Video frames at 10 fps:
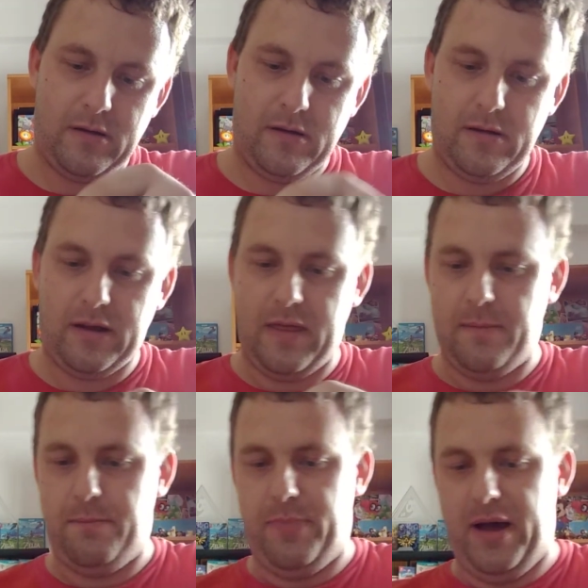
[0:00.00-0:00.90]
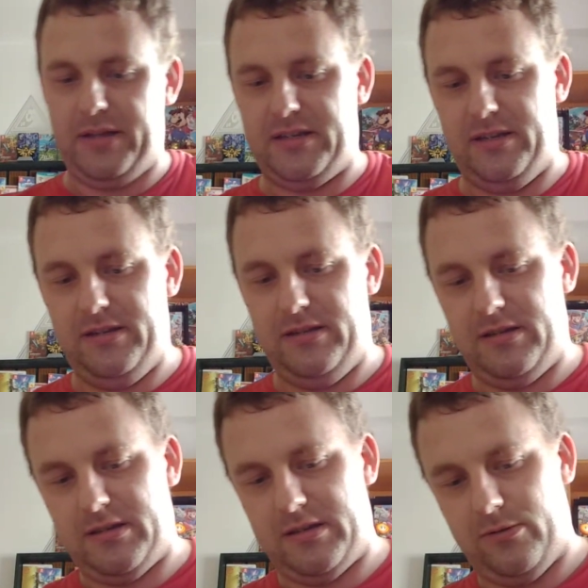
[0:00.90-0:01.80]
and get the
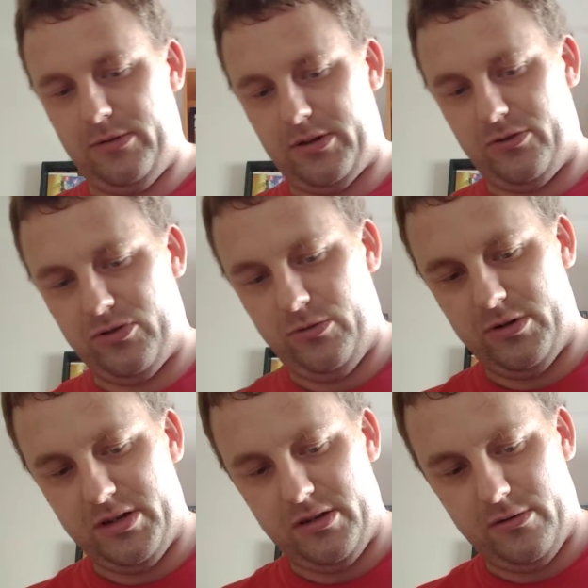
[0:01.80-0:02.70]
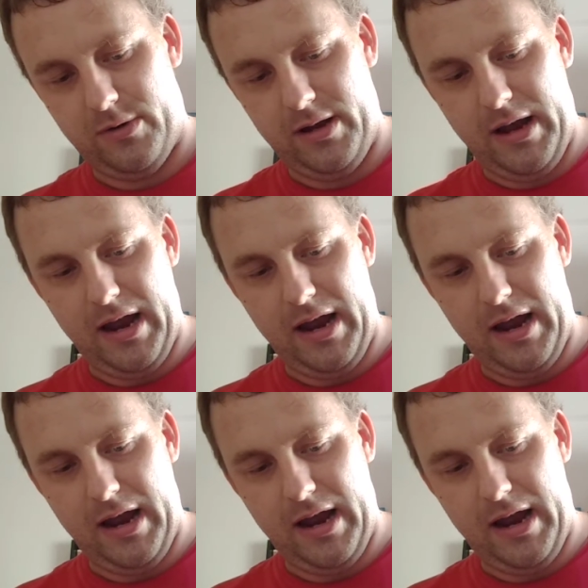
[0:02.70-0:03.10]
buttons, all the controllers in the way,